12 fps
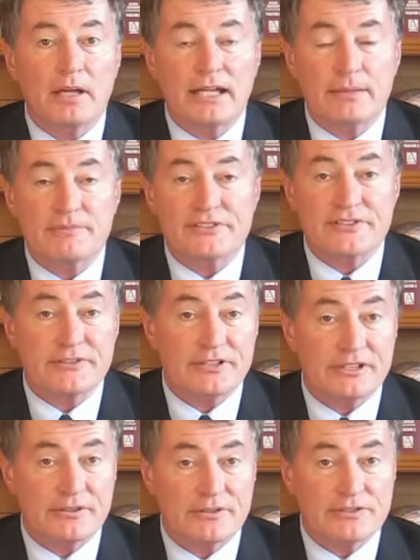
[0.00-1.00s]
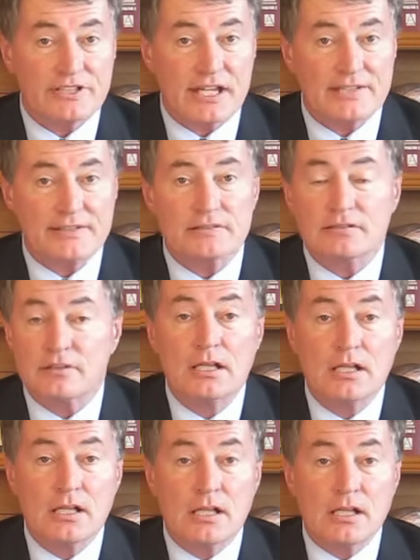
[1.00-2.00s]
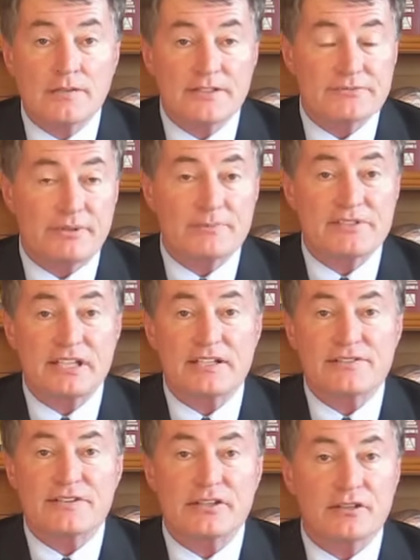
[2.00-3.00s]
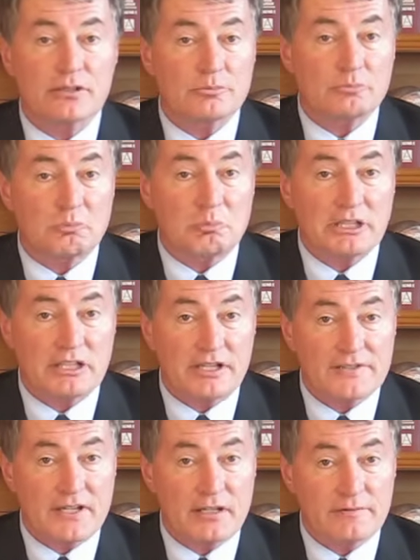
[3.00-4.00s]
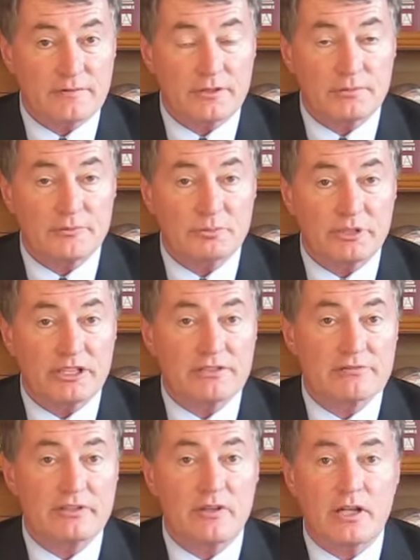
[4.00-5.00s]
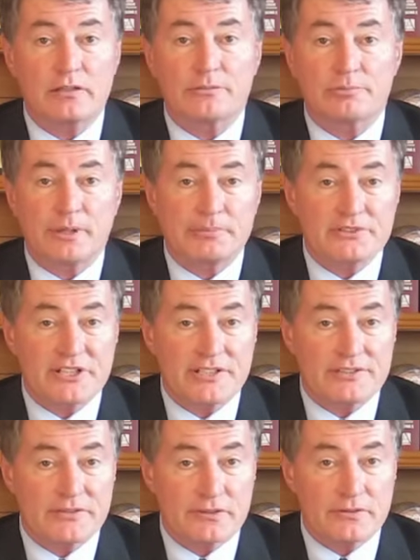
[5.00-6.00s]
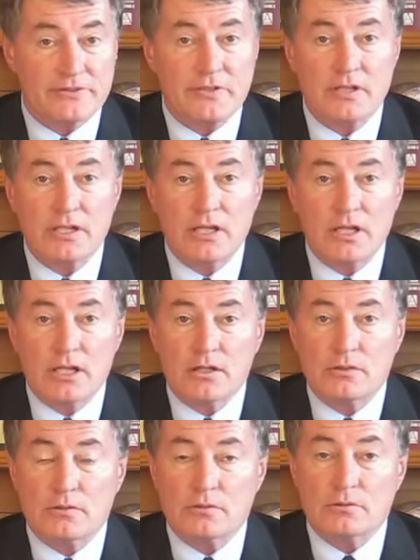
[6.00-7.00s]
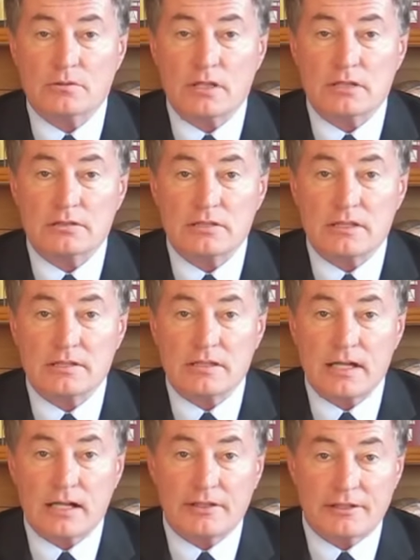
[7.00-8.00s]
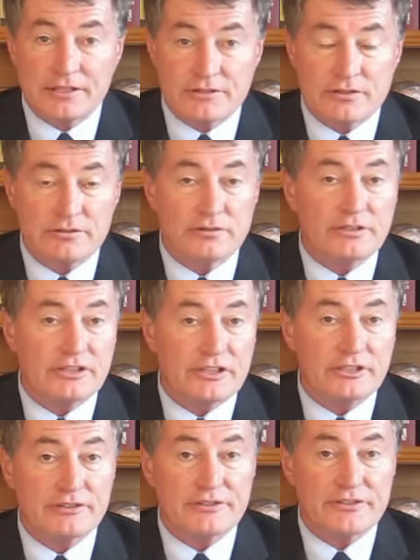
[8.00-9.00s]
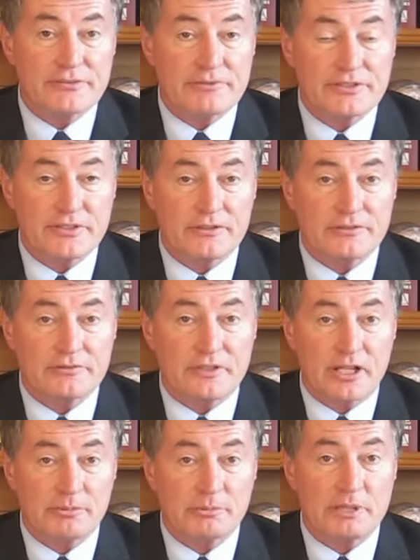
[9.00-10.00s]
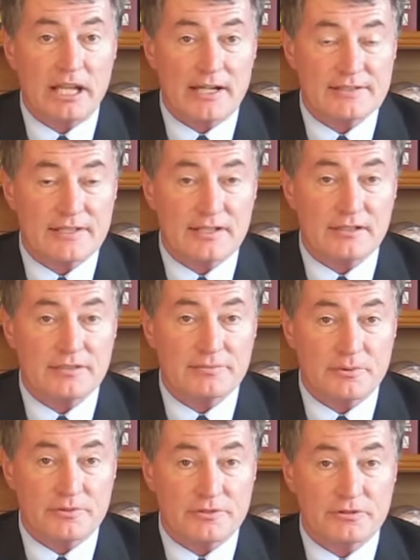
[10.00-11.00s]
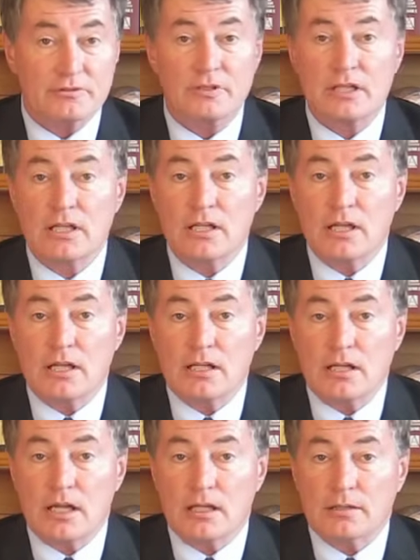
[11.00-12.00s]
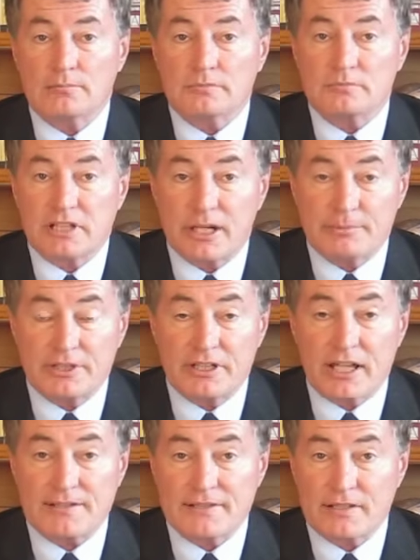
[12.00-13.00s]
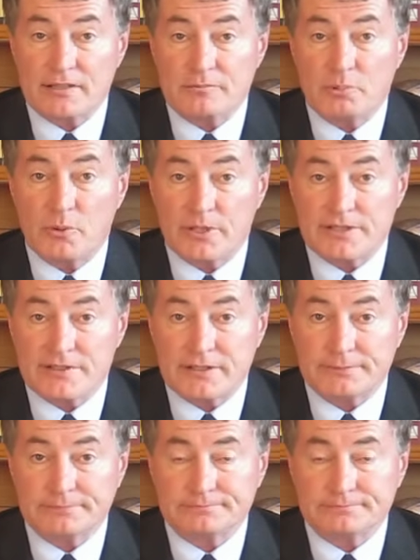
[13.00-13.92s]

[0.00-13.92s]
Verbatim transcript: My name is Attorney Gordon Johnson. This website is here because our firm, the Brain Injury Law Group, represents those who are injured or killed as a result of carbon monoxide exposure, um, carbon monoxide poisoning.